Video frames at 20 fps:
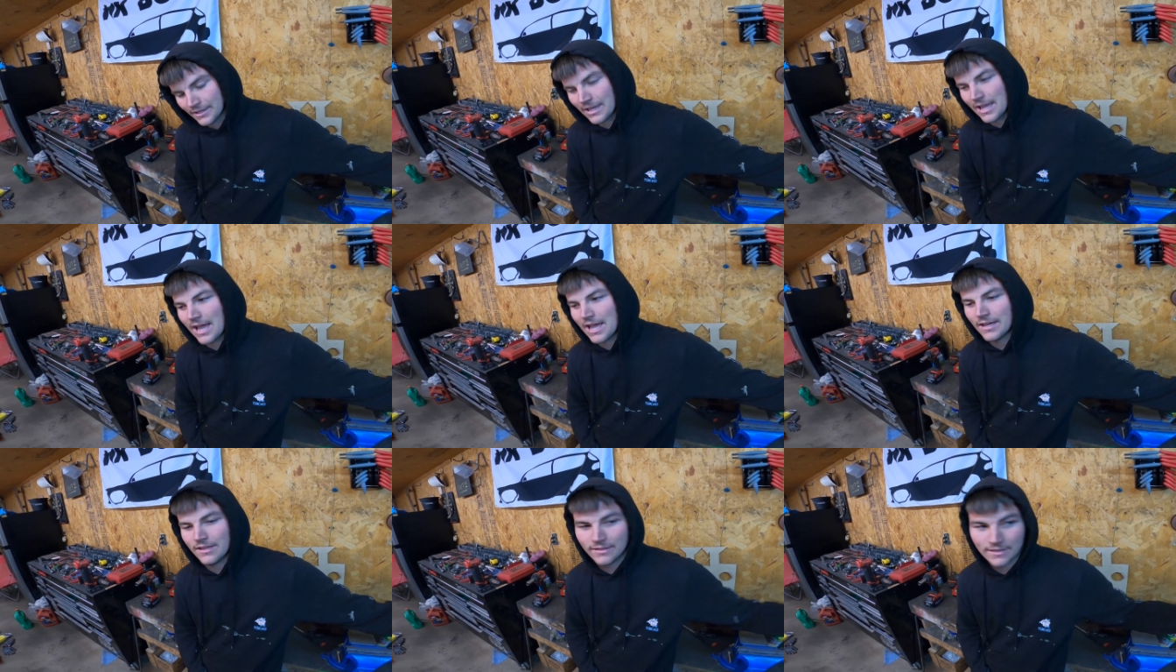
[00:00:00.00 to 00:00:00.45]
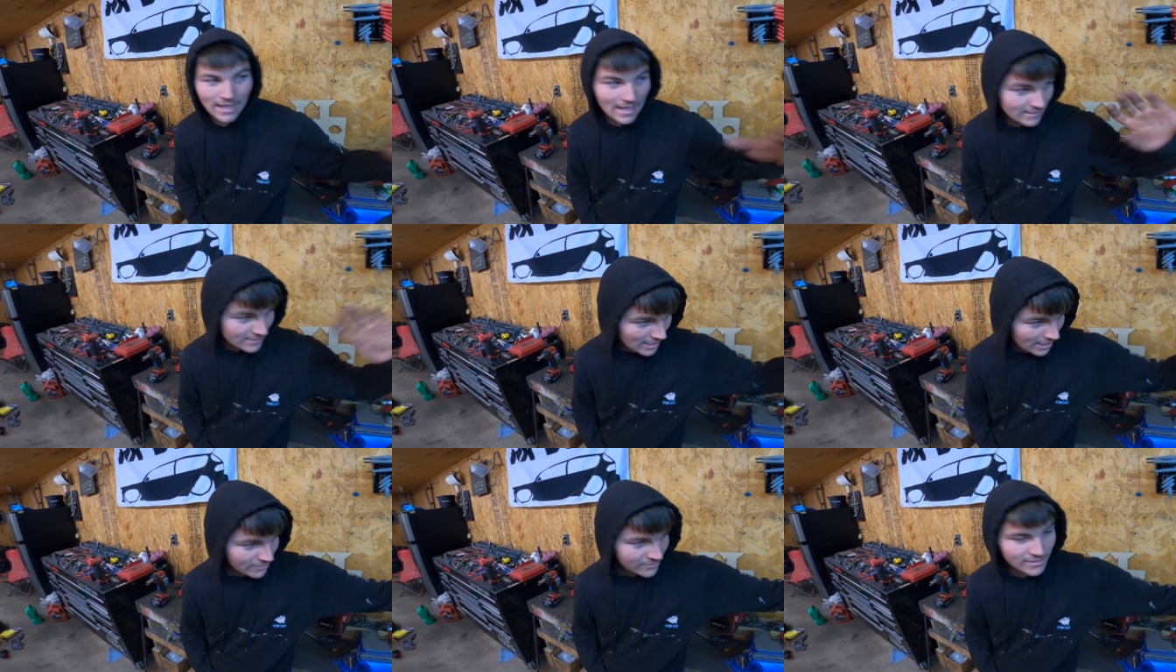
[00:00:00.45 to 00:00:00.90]
Yeah.
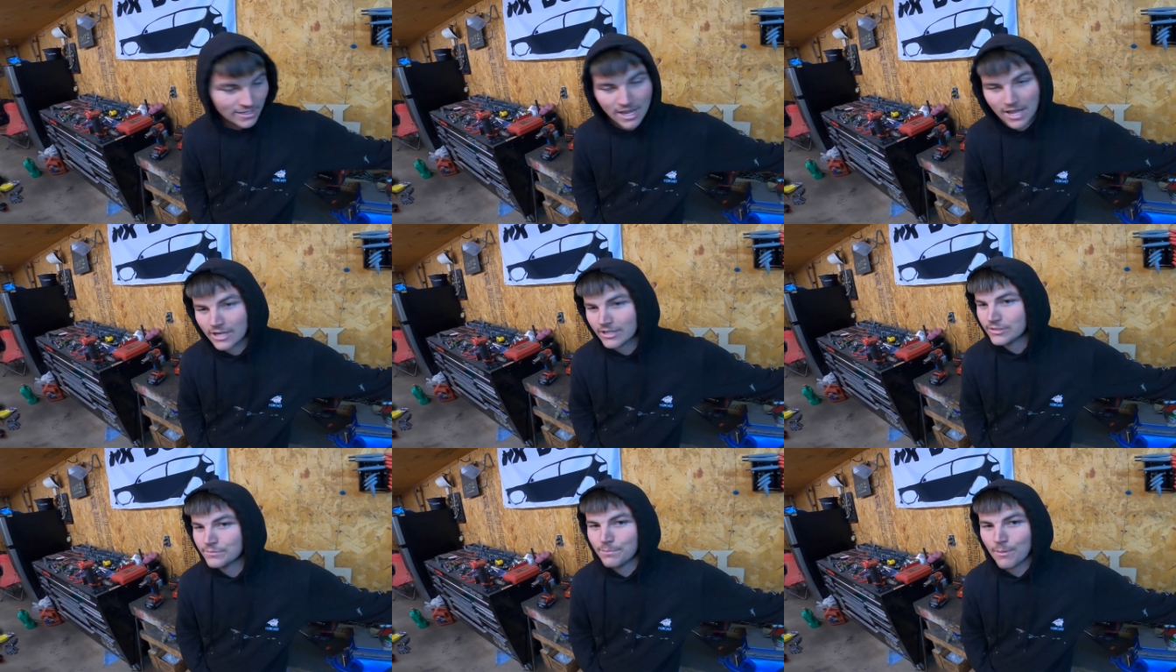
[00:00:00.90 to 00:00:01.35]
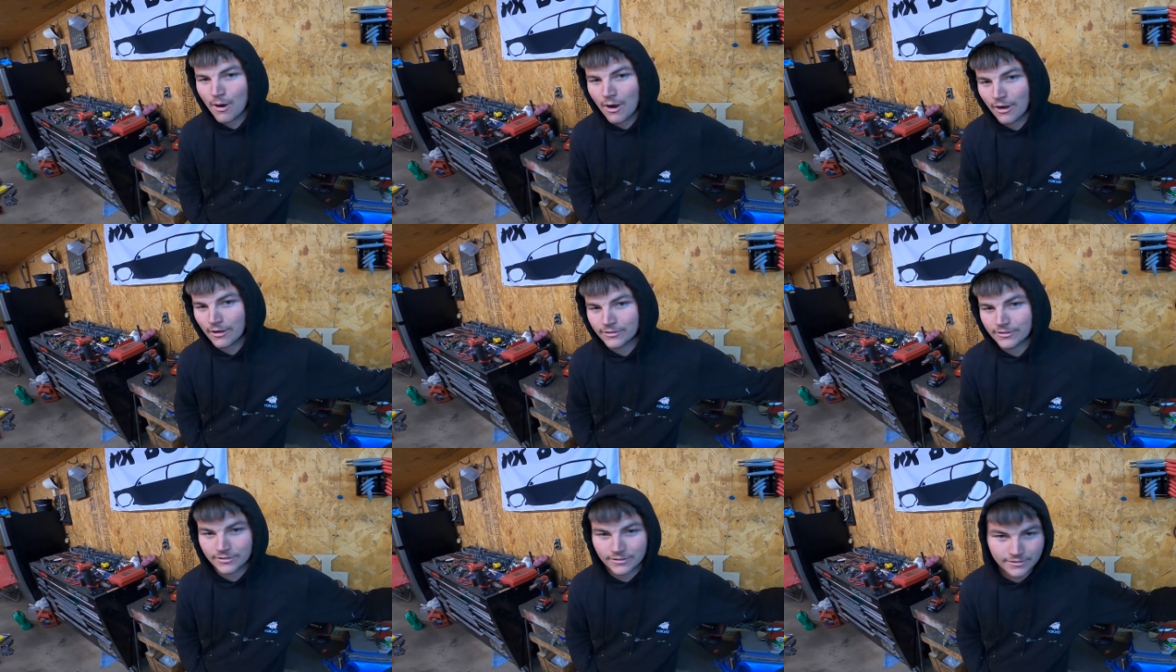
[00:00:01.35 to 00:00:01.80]
That's outside, it's
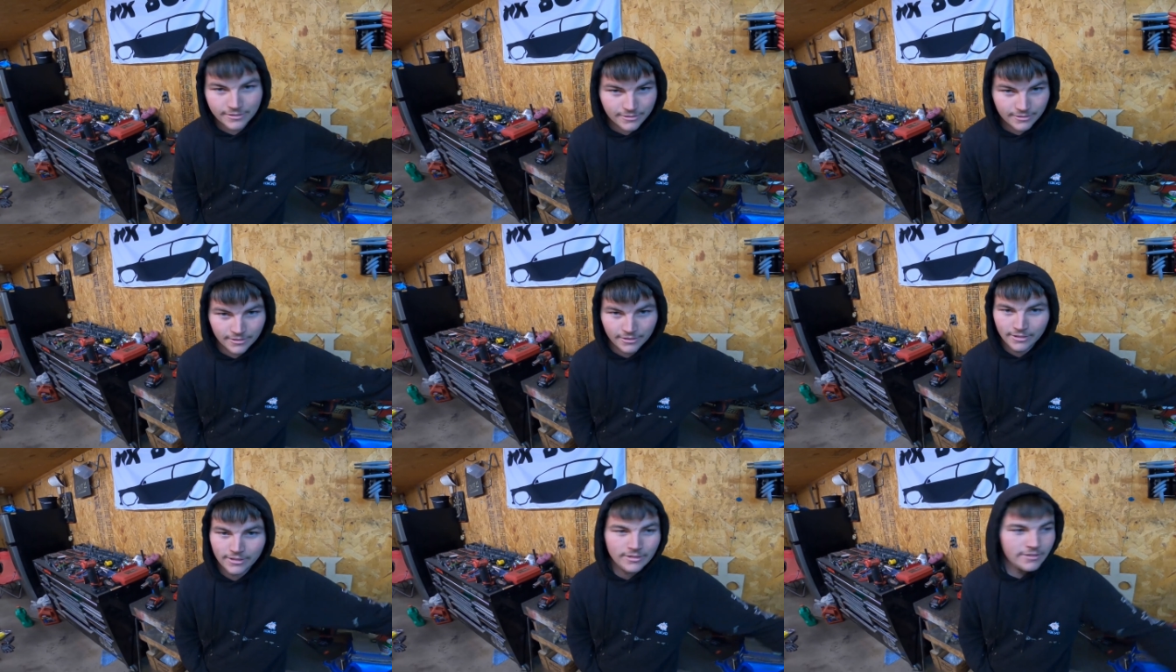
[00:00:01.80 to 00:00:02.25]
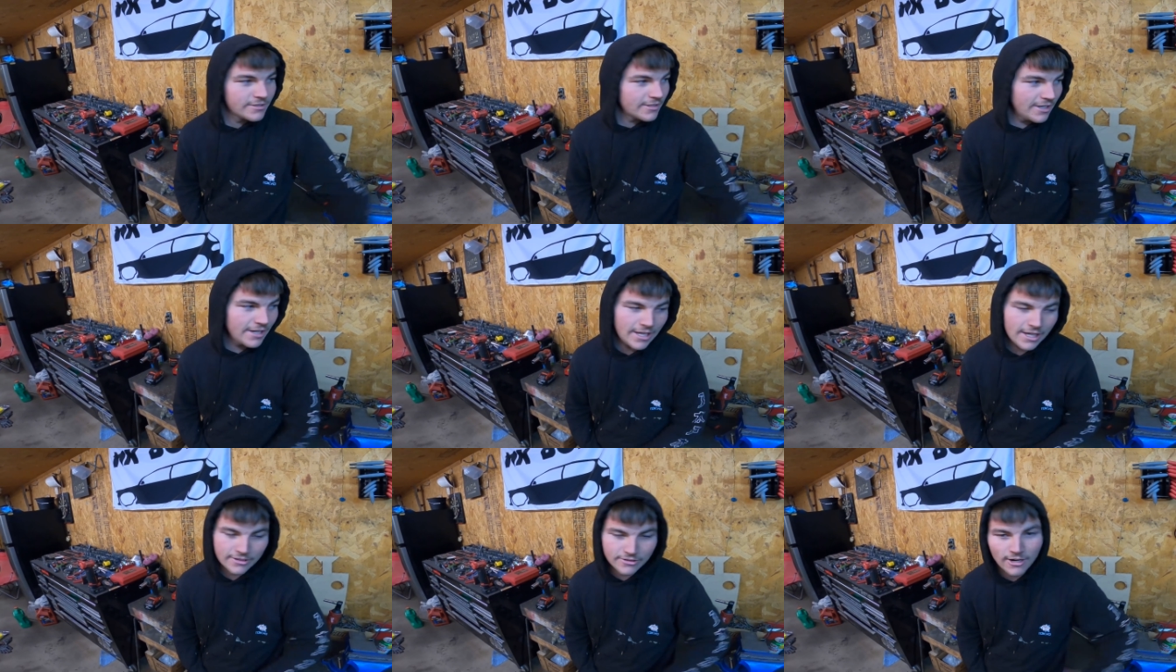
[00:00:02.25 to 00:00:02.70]
parked, it's
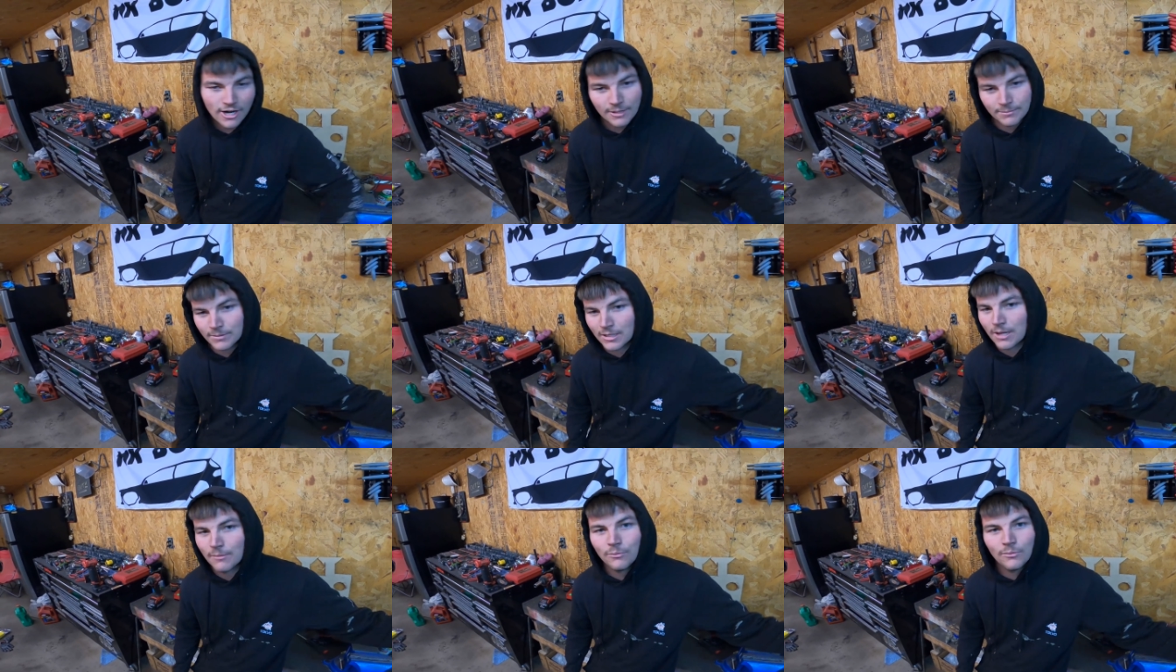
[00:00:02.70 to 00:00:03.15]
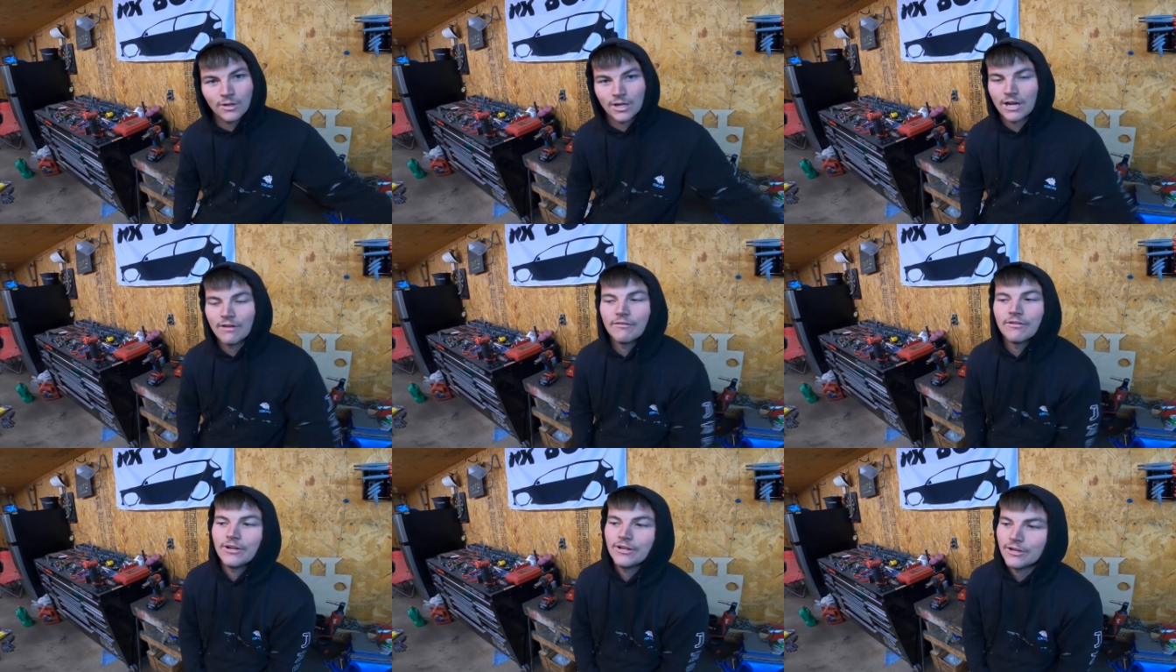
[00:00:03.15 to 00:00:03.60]
gonna get tarped up,
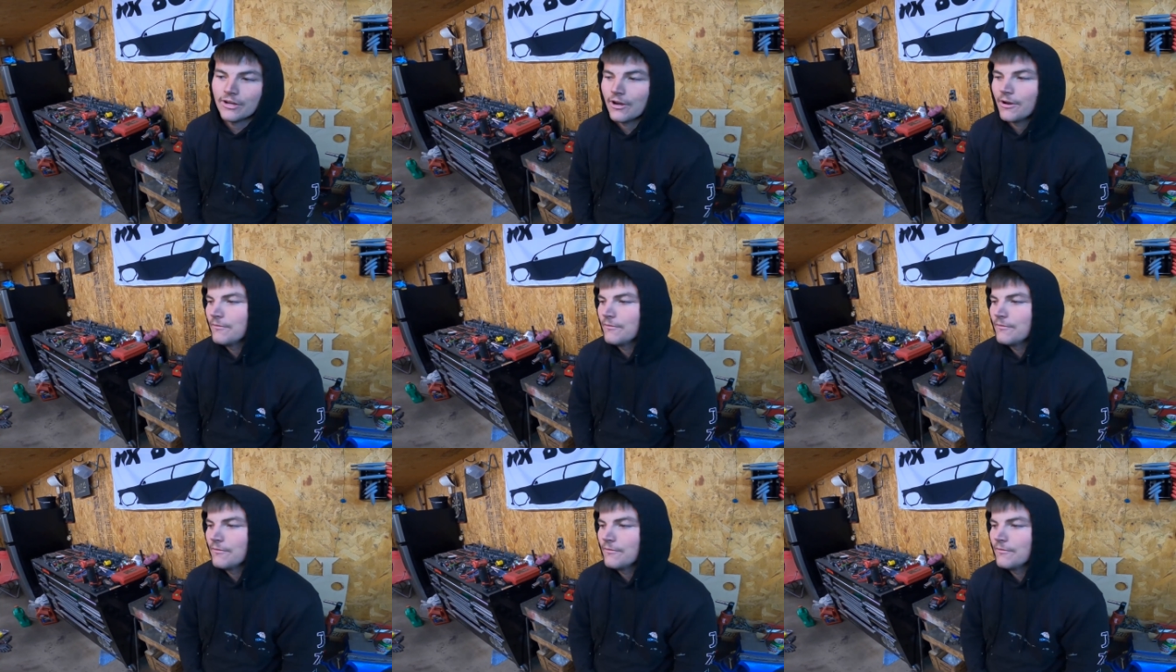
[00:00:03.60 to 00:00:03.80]
whatever,